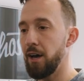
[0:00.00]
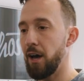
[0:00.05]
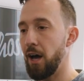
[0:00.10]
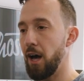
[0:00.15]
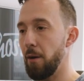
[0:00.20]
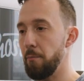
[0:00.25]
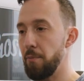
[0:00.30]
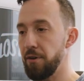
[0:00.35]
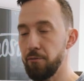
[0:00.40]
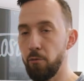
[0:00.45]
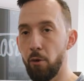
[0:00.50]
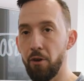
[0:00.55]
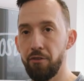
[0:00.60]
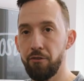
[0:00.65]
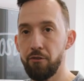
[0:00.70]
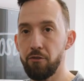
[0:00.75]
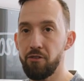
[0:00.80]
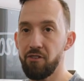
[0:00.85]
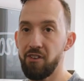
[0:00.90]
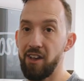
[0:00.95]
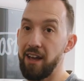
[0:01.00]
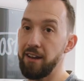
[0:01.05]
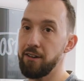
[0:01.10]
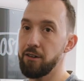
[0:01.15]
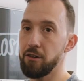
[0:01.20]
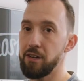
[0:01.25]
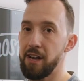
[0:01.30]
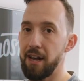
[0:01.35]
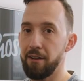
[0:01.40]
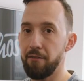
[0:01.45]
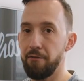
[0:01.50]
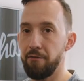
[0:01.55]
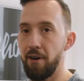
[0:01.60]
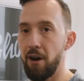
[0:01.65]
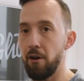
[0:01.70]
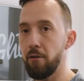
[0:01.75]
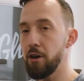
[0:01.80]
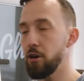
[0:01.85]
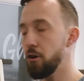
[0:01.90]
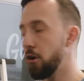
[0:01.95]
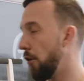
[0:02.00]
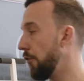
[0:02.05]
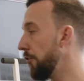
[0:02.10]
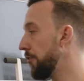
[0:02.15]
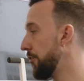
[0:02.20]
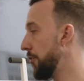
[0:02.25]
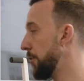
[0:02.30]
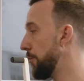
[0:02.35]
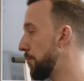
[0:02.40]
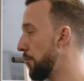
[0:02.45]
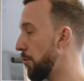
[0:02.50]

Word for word: Uh, but once you're set, you get a very constant